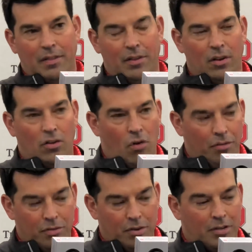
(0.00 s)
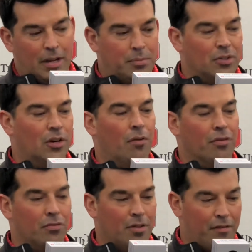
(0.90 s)
and they're going through their tips, they're going
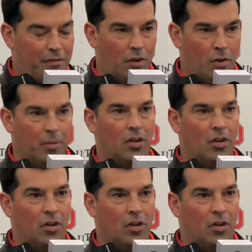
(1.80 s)
through their film,